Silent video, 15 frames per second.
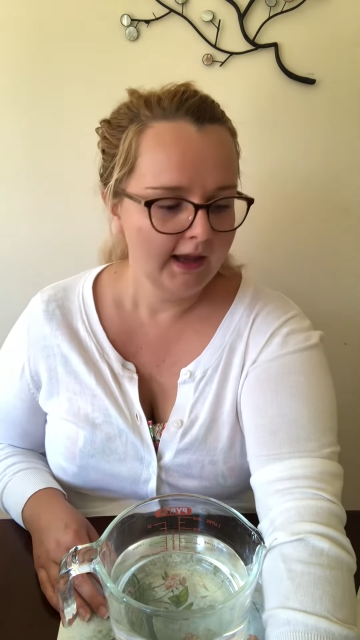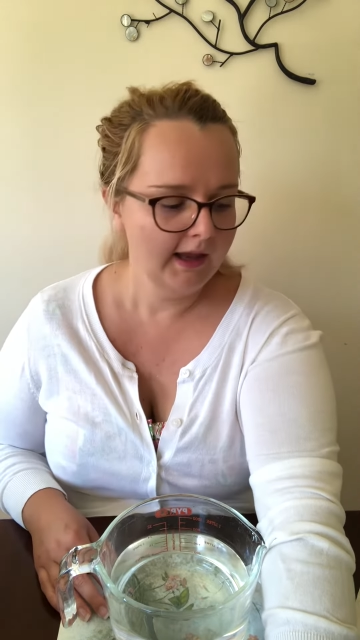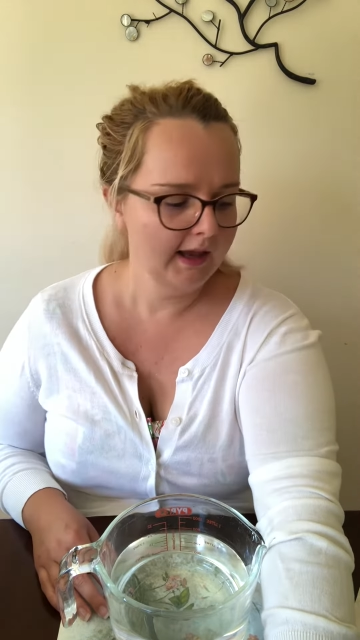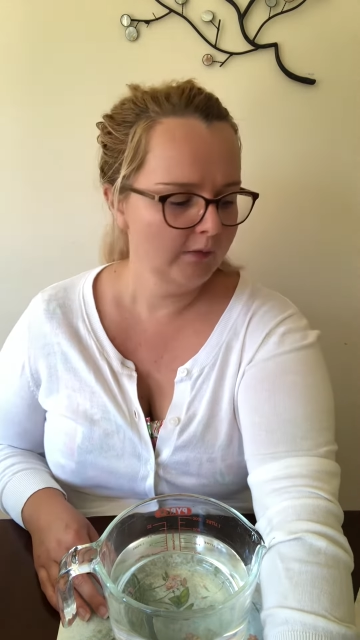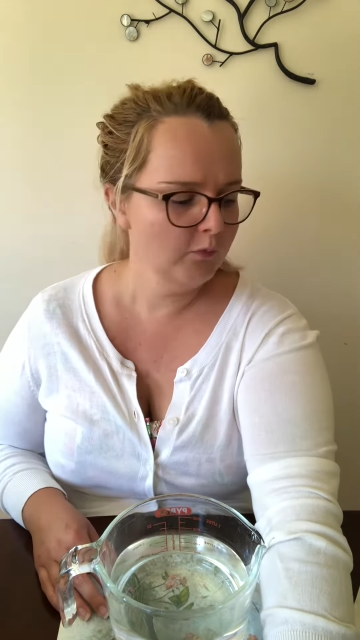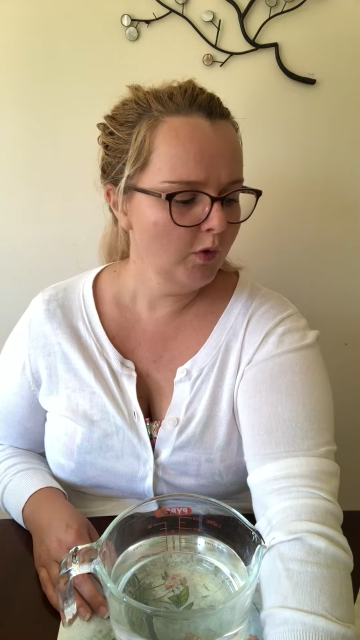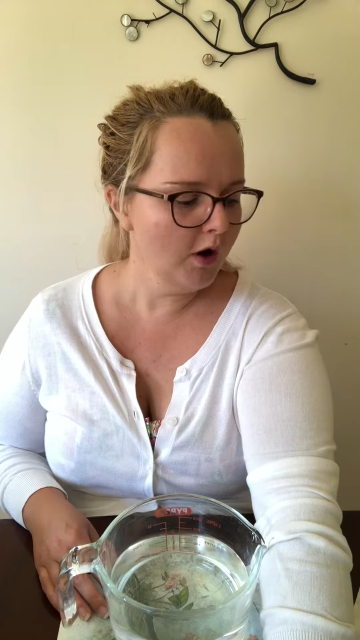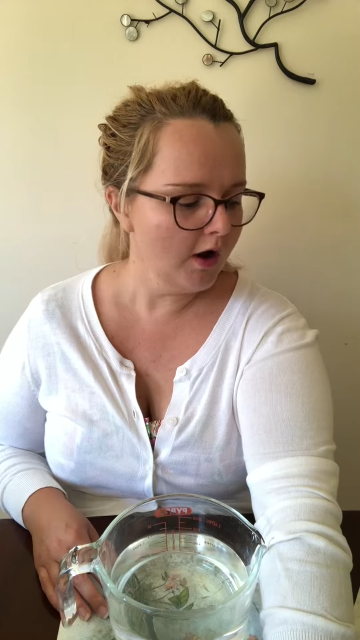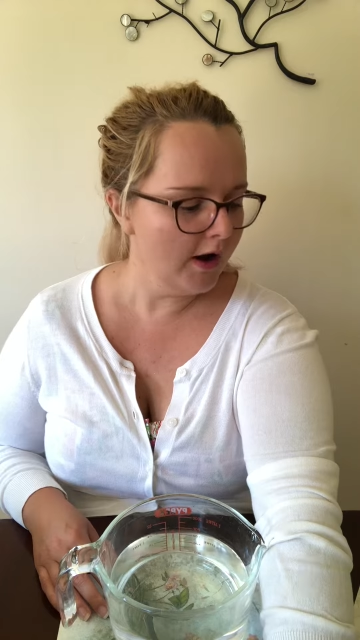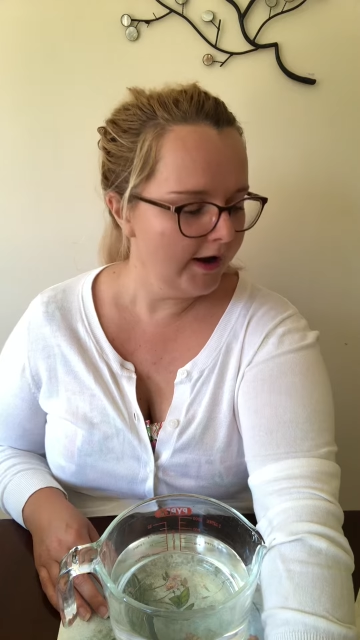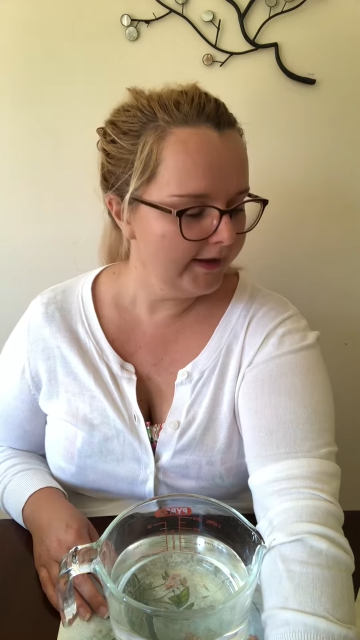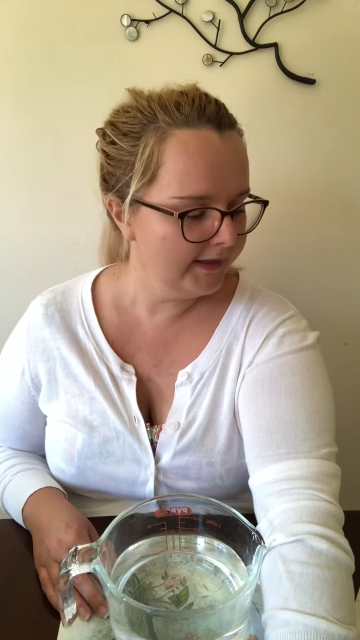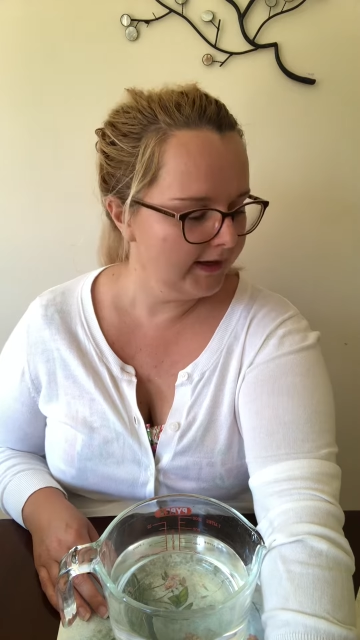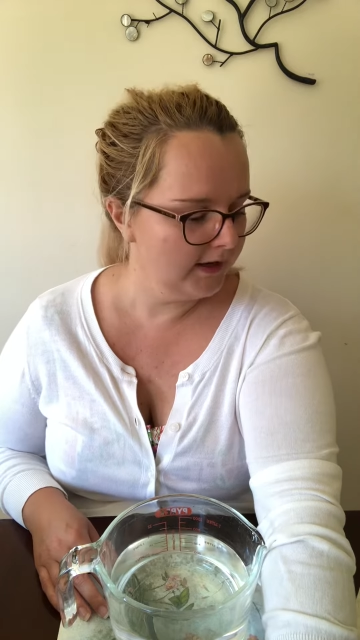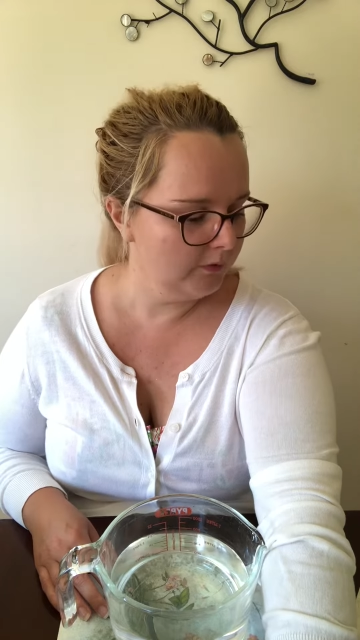And what I
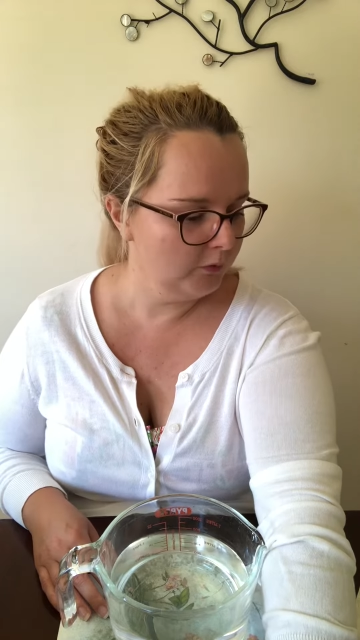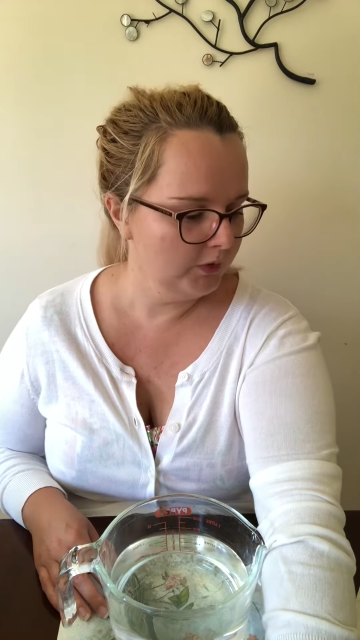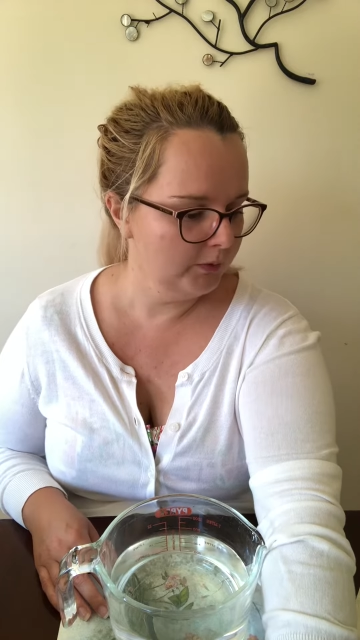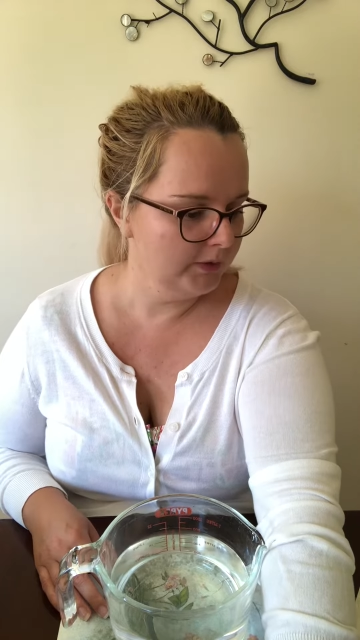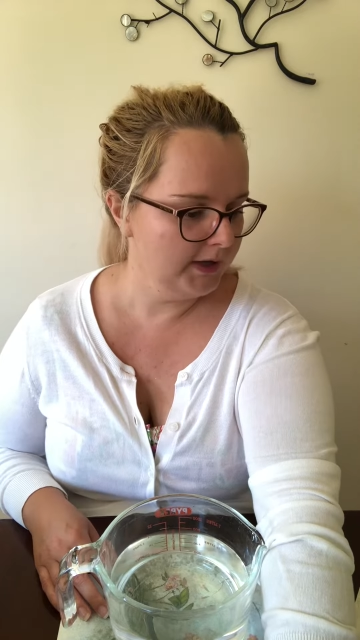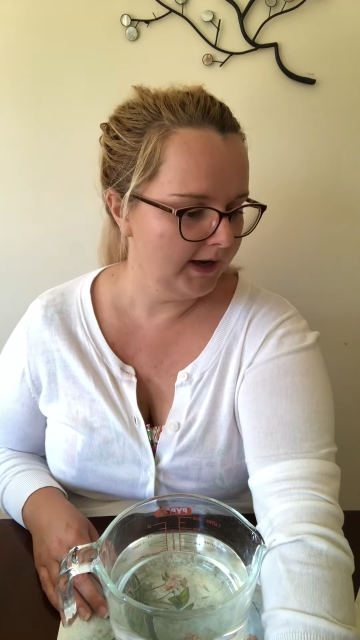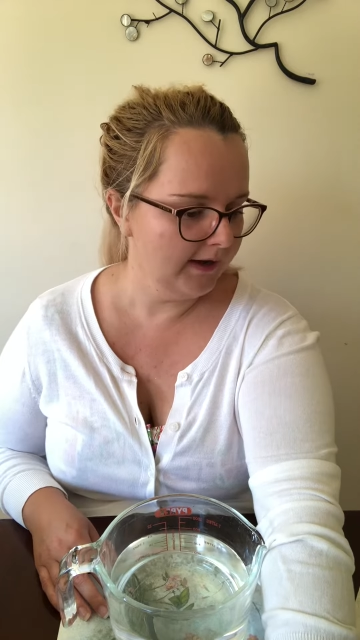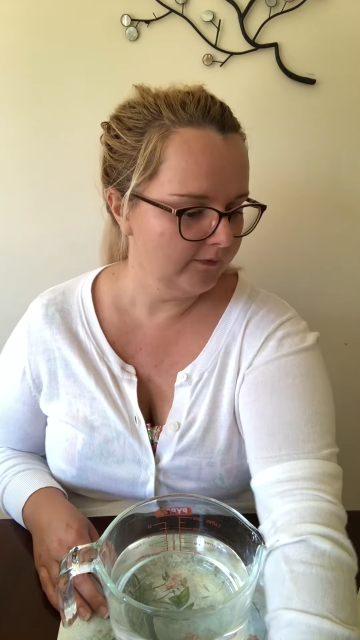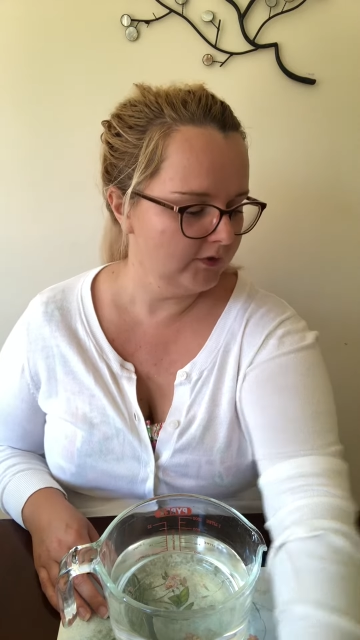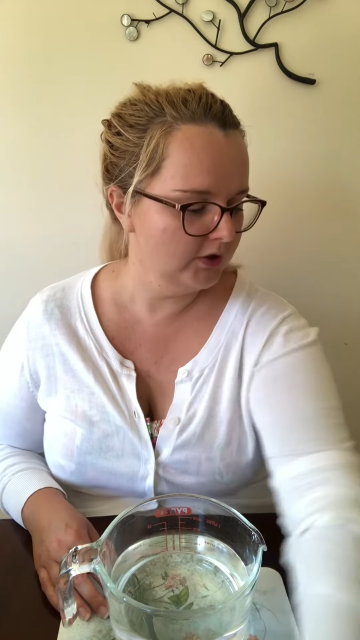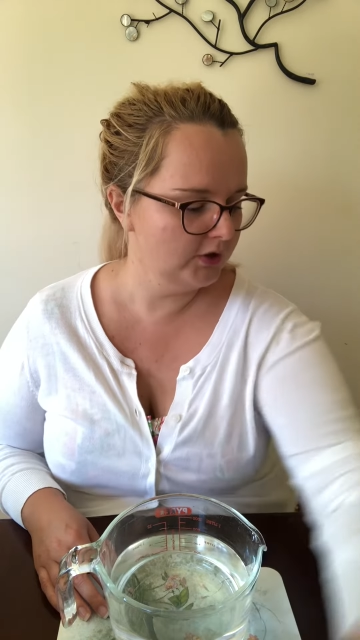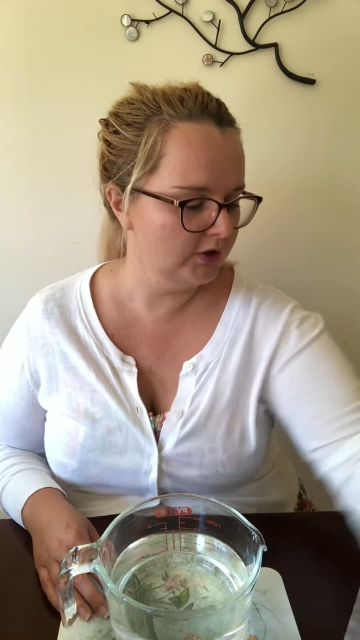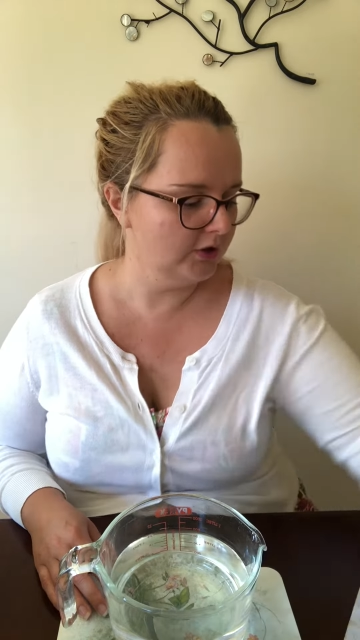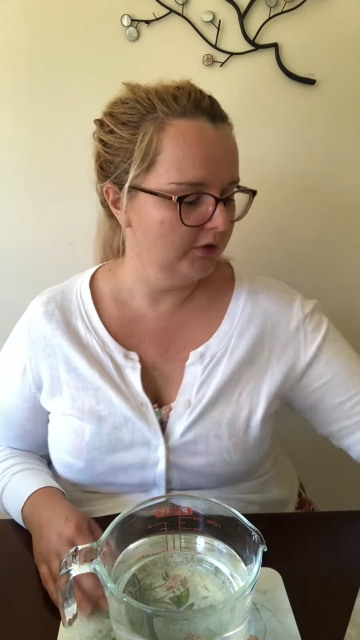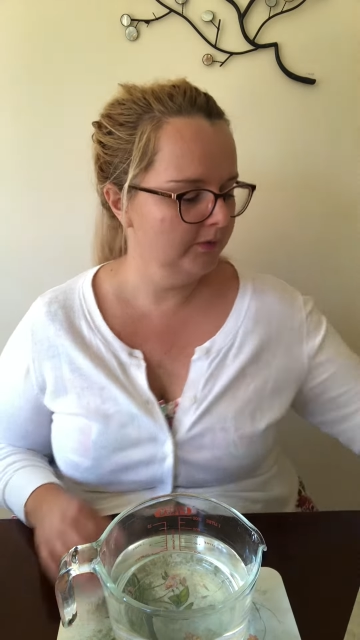think we would have to
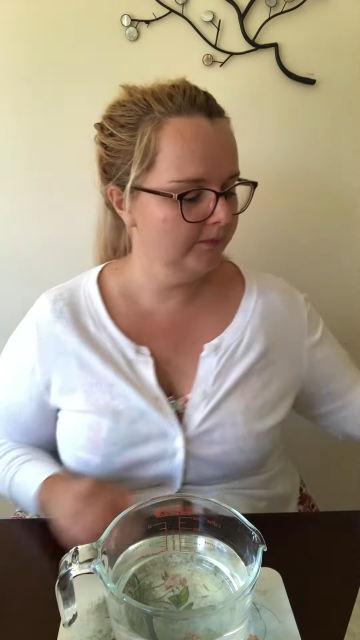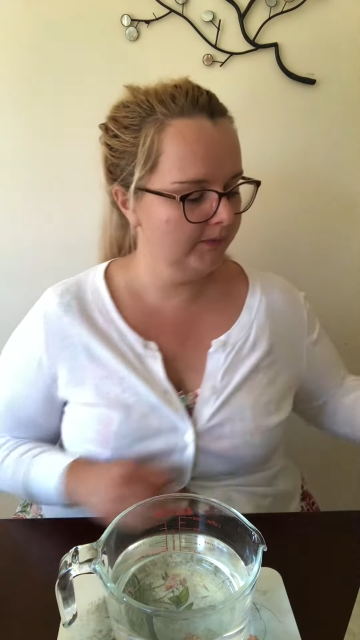do